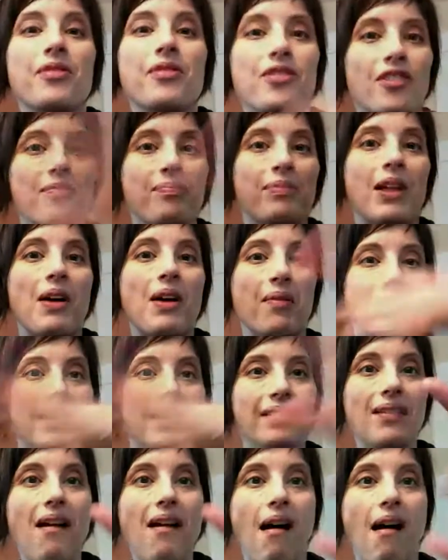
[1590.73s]
was just blowing
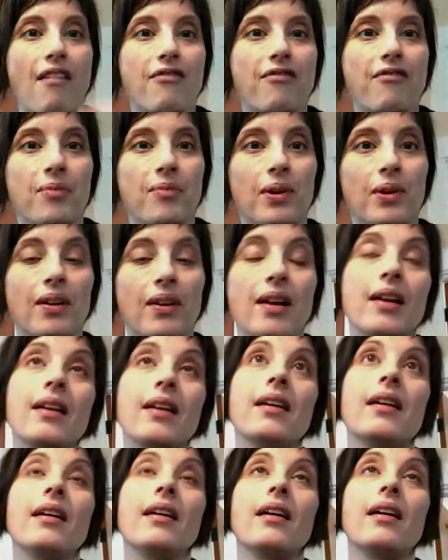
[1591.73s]
it off. Well,
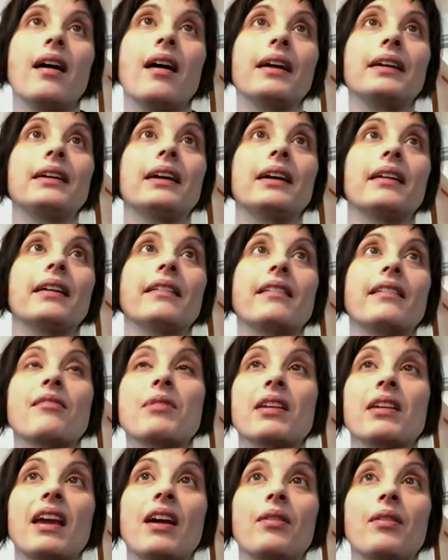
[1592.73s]
I got some
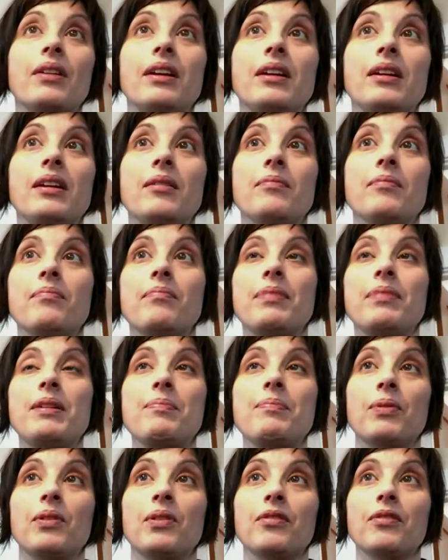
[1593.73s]
of the county
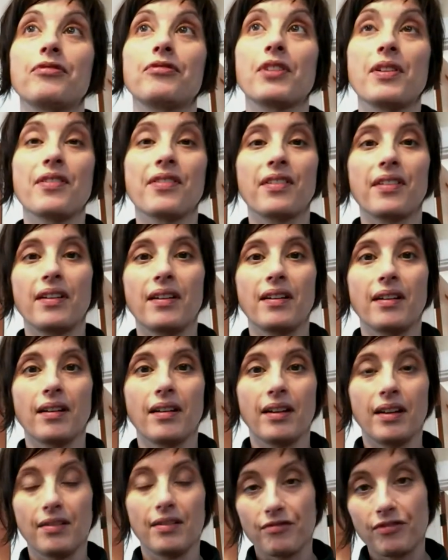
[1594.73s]
people, friends
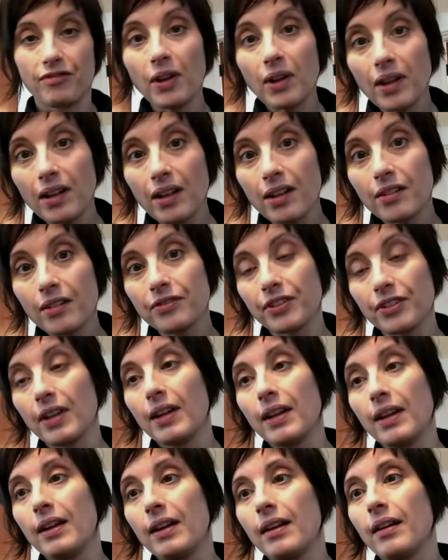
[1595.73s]
involved.
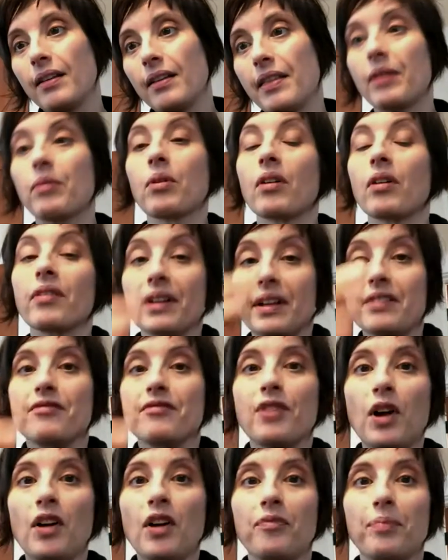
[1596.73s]
They were already
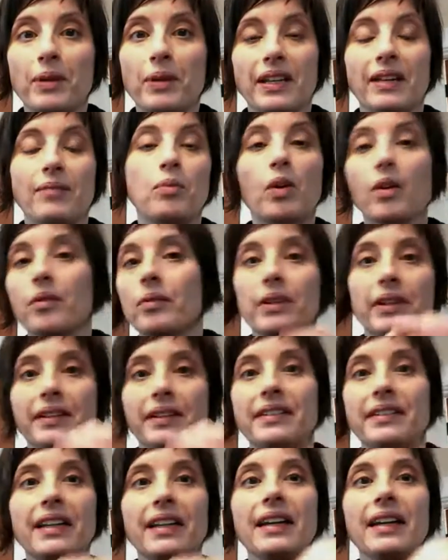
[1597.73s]
involved, but they weren't really
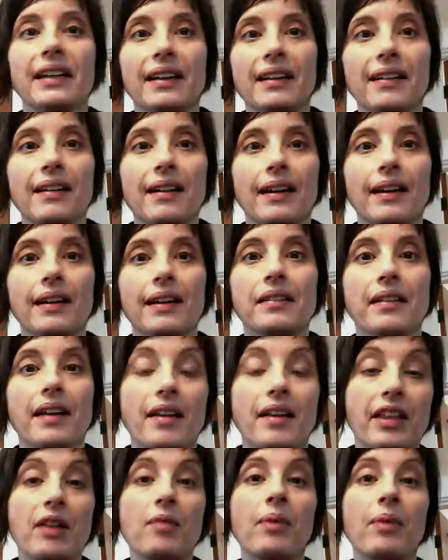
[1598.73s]
digging.
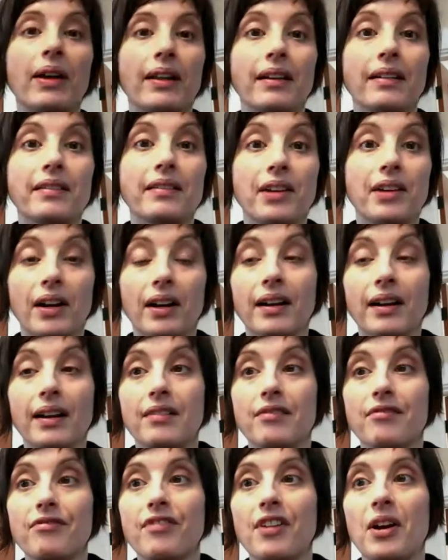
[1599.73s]
And they went and dug
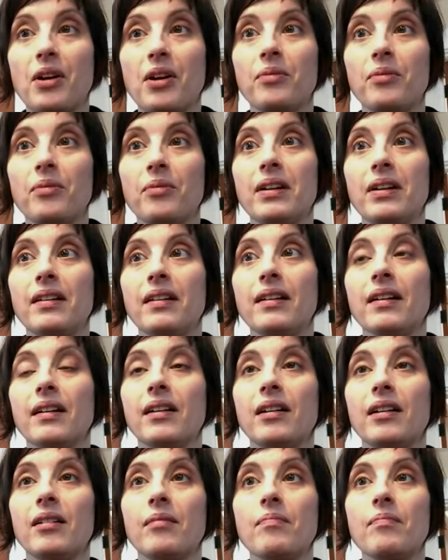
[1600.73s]
and found me.
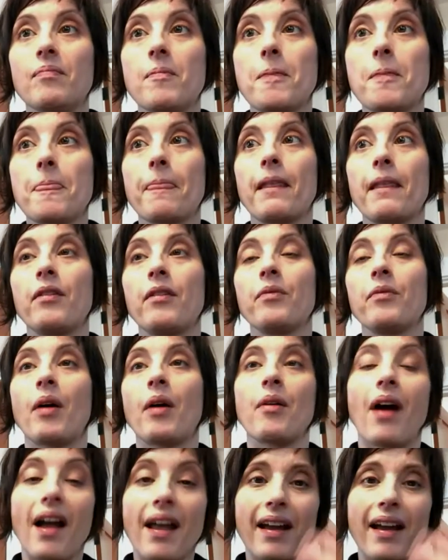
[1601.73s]

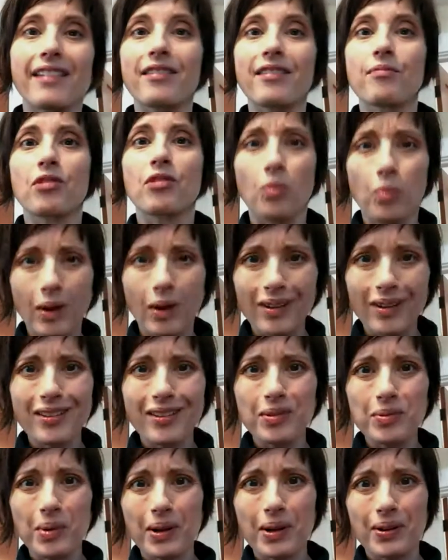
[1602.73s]
I asked them, so where
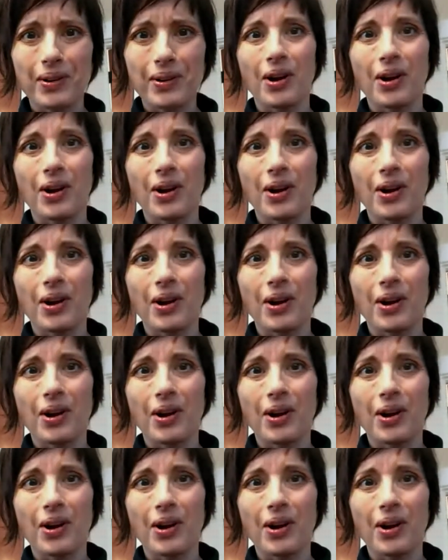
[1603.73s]
does the water